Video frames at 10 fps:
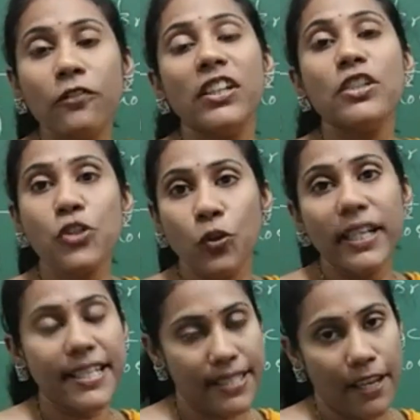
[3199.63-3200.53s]
will show
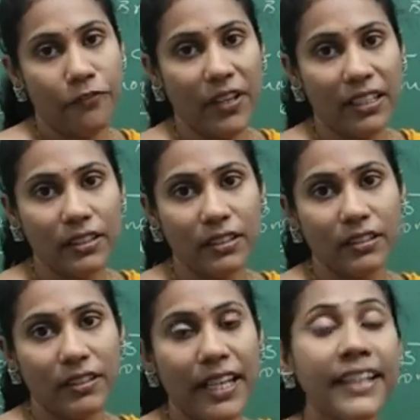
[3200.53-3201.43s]
its effect,
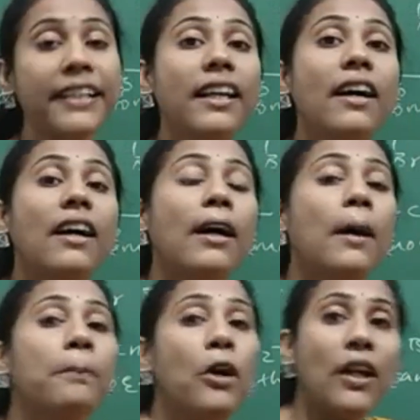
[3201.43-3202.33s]
and
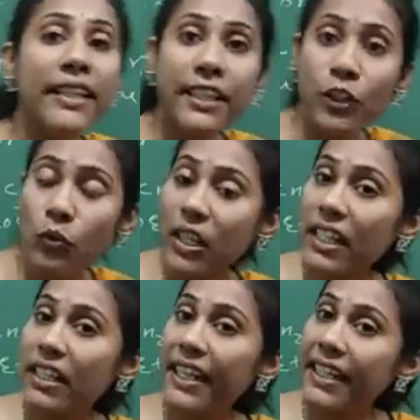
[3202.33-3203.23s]
a product you
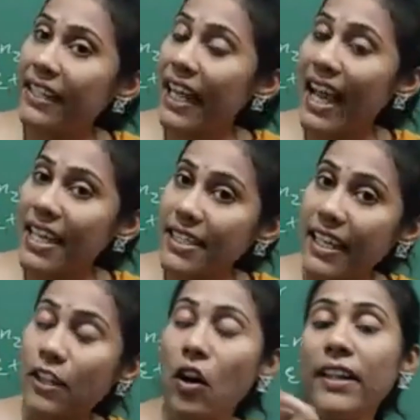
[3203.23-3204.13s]
will write as
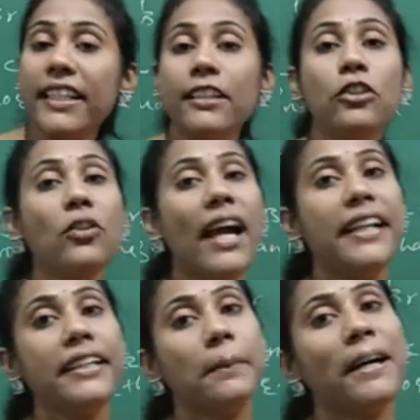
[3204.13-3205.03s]
according to
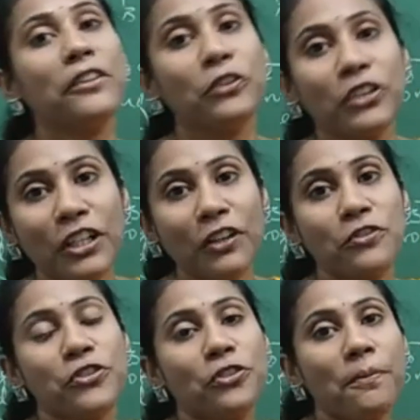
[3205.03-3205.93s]

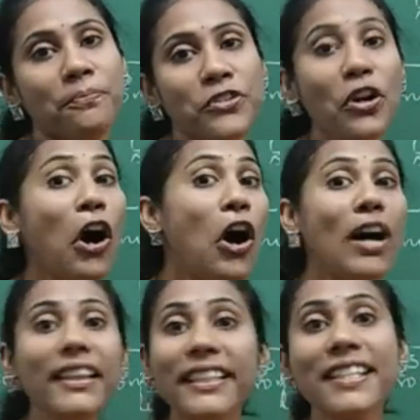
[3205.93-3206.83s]
anti-Markovnikov's rule. So
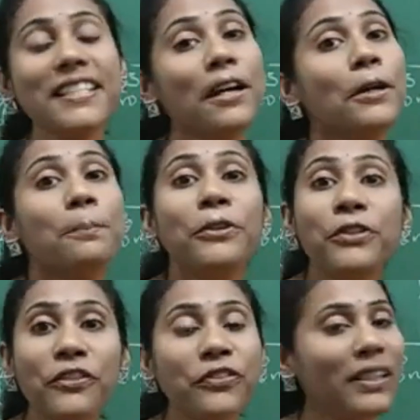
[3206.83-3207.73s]
all this
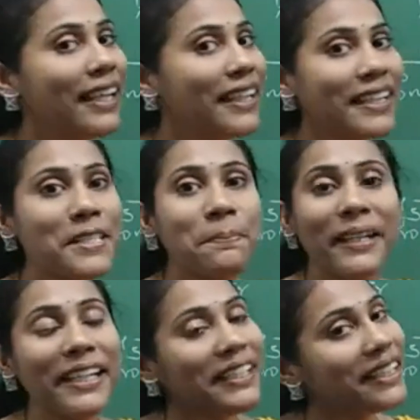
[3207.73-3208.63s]
beautifully I
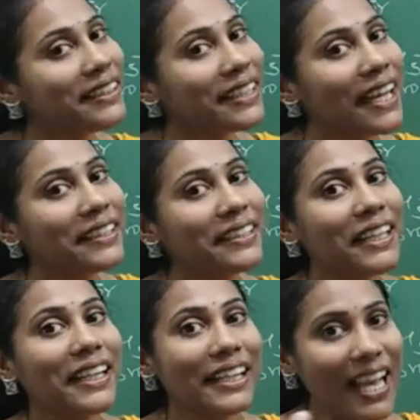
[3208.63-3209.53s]
explained in that
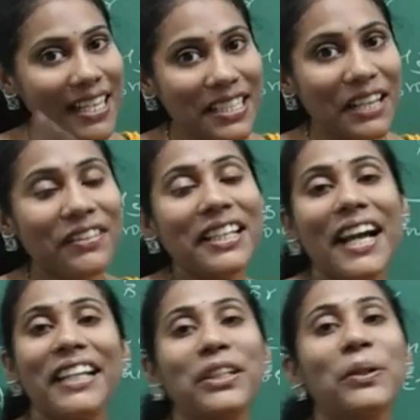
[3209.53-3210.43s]
class 11
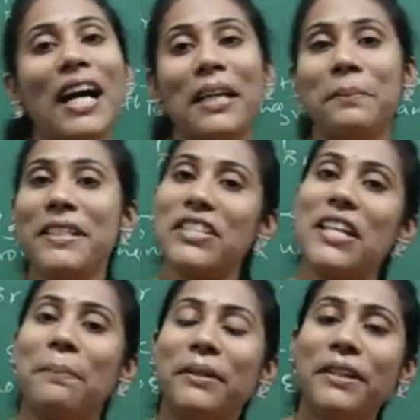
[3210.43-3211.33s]
hydrocarbons
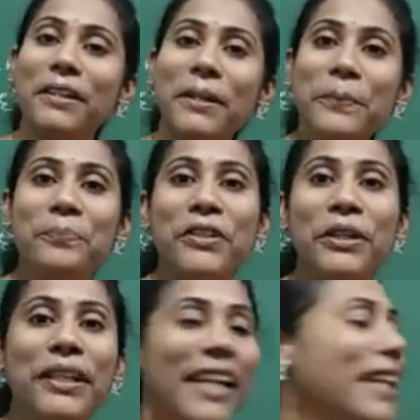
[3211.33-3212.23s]
chapter.
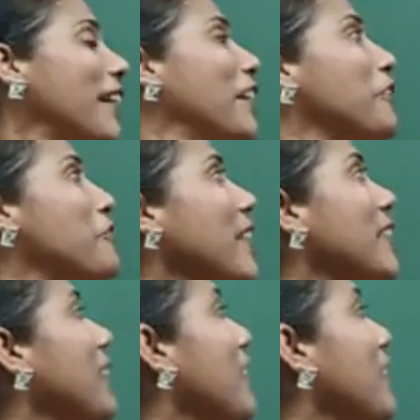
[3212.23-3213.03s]
Okay, fine.